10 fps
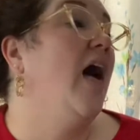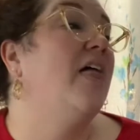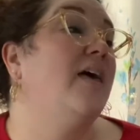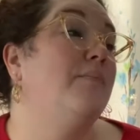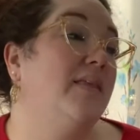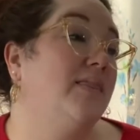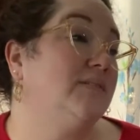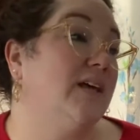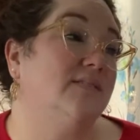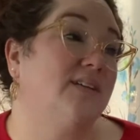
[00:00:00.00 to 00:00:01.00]
They made
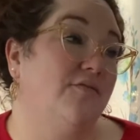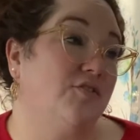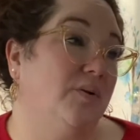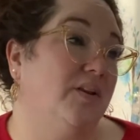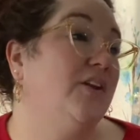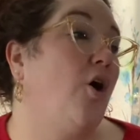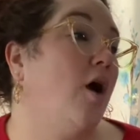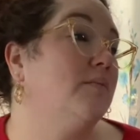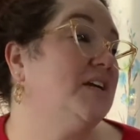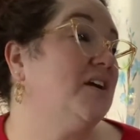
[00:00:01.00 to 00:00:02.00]
themselves comfortable in
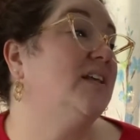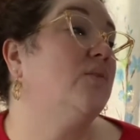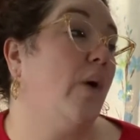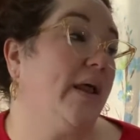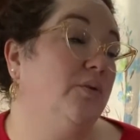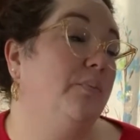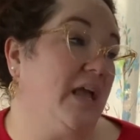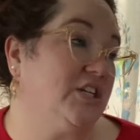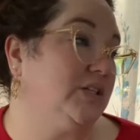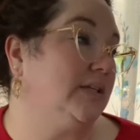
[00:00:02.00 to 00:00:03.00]
armchairs and waited
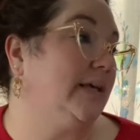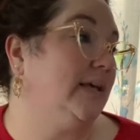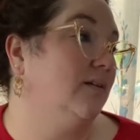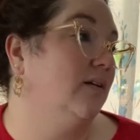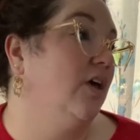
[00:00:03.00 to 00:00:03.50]
patiently.